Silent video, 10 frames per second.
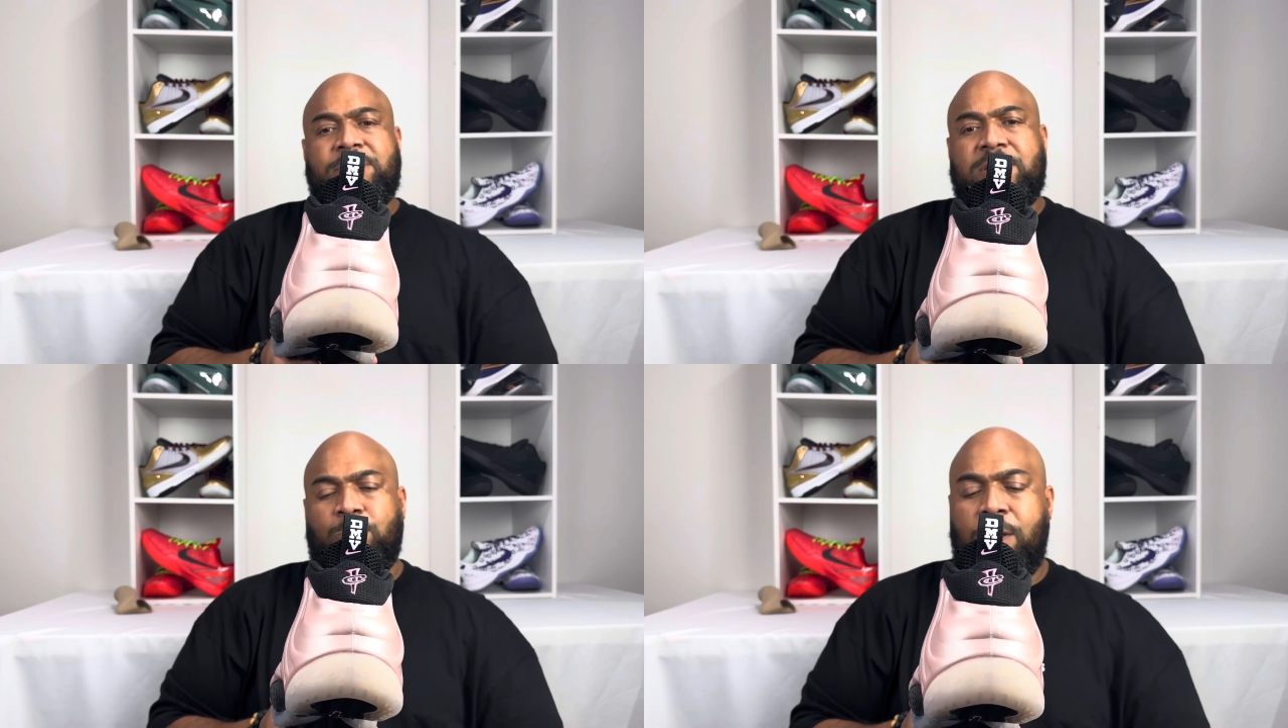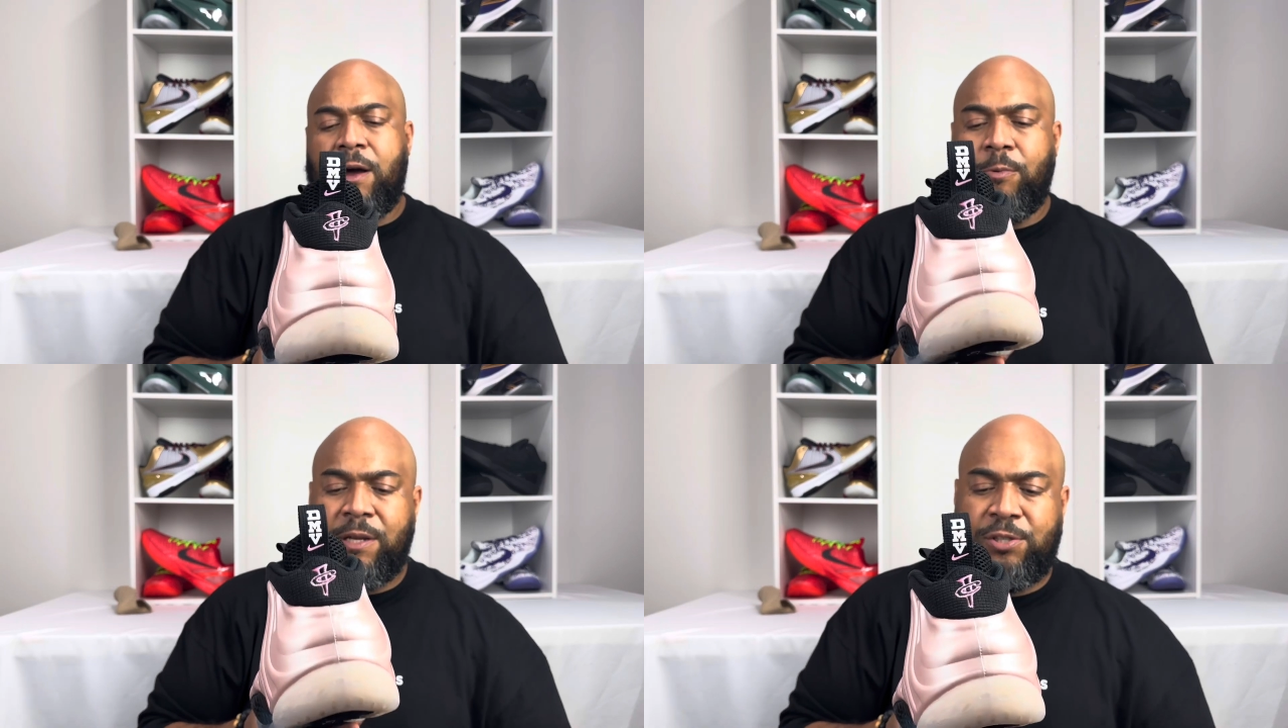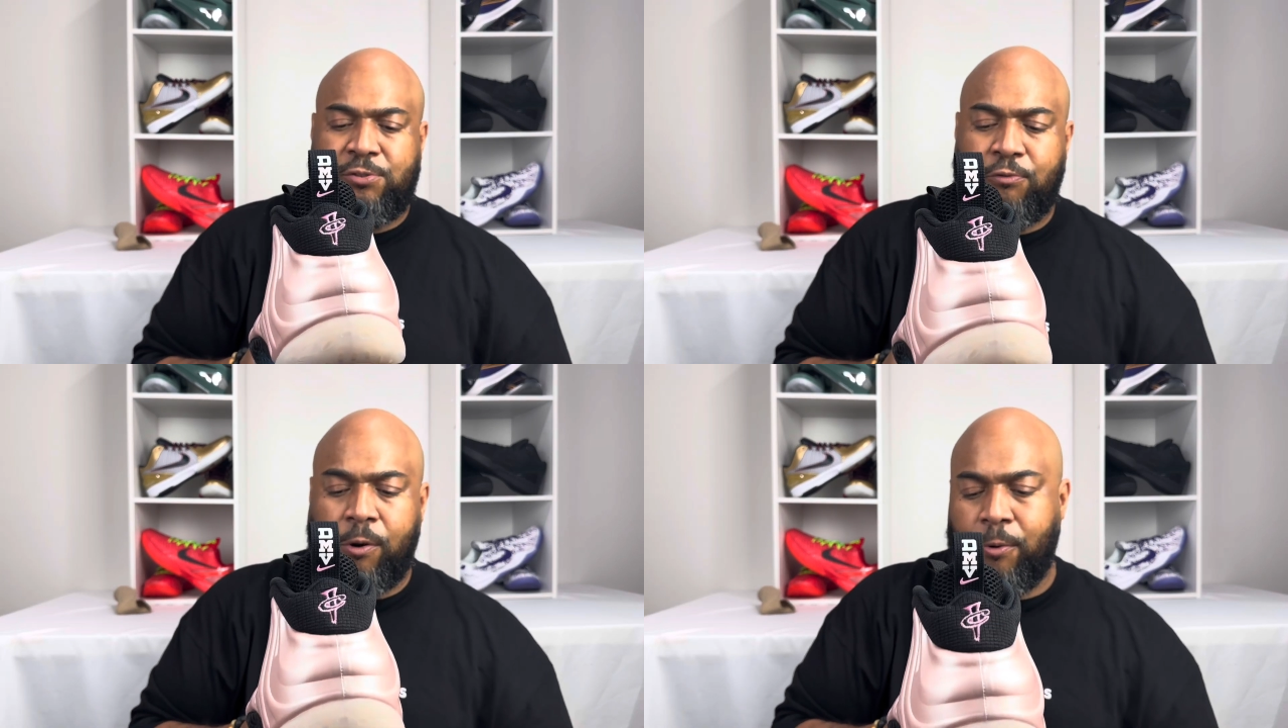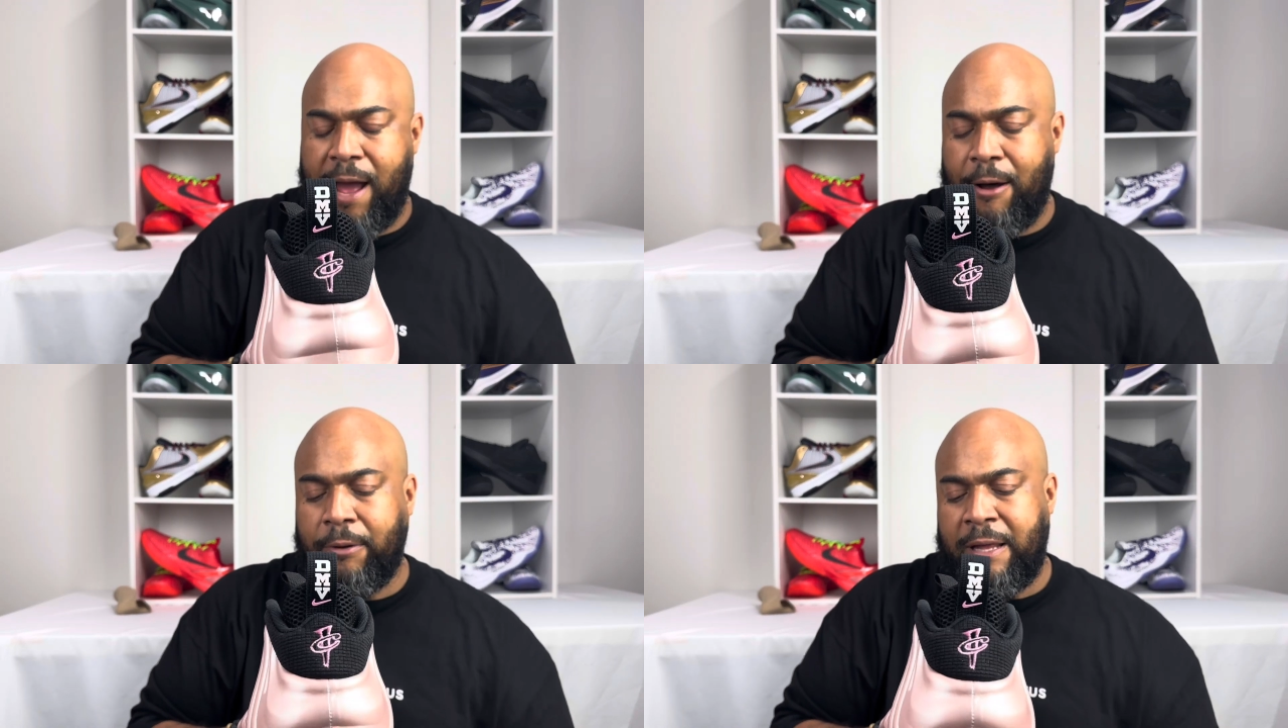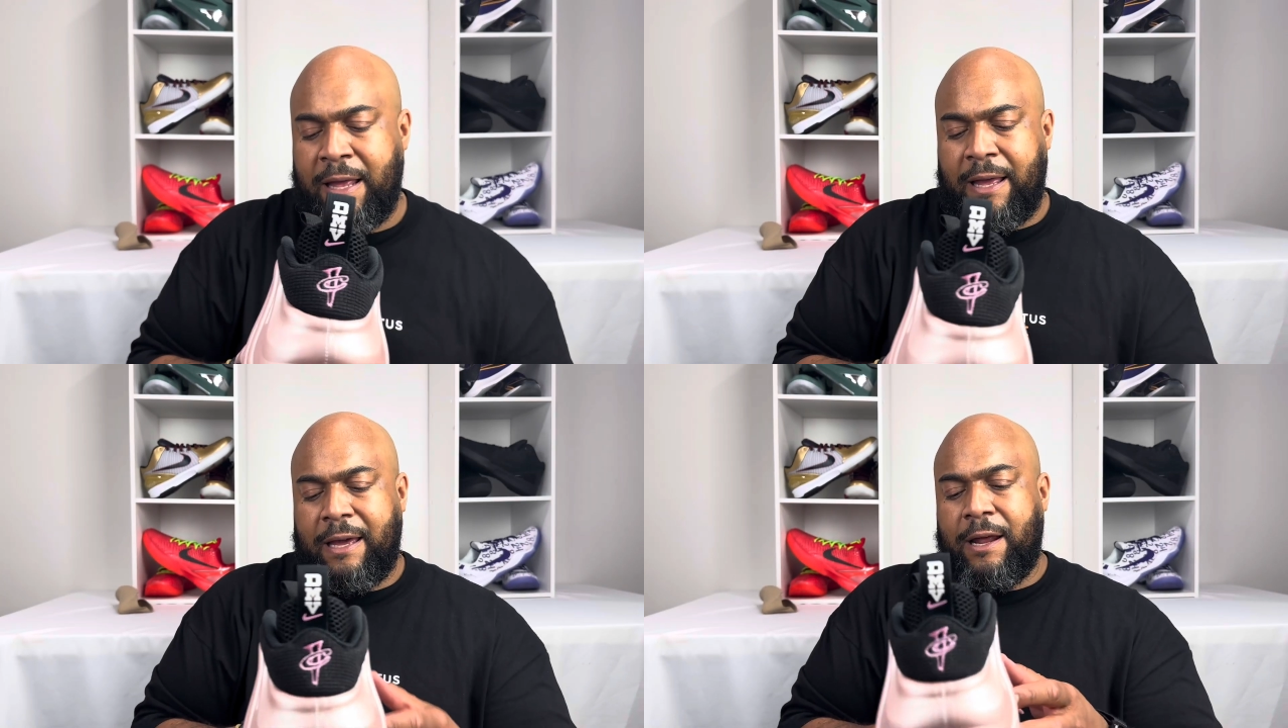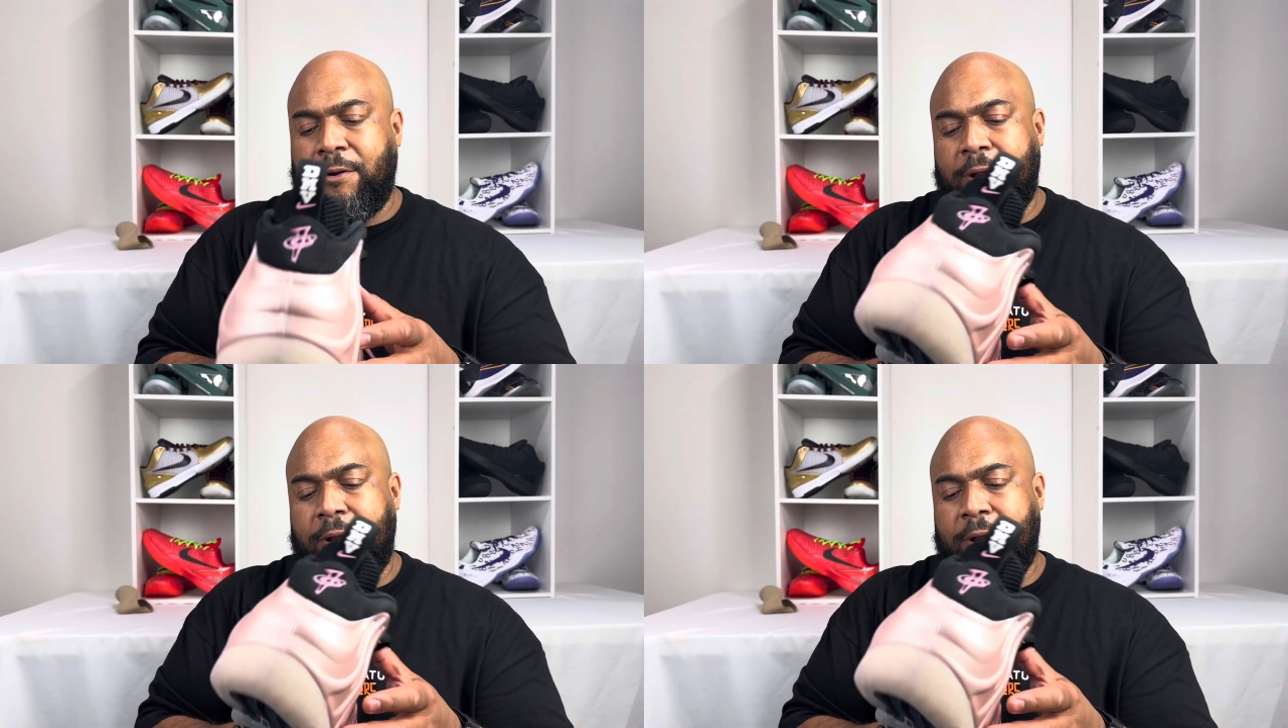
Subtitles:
as well when the shoe rolled out. And I know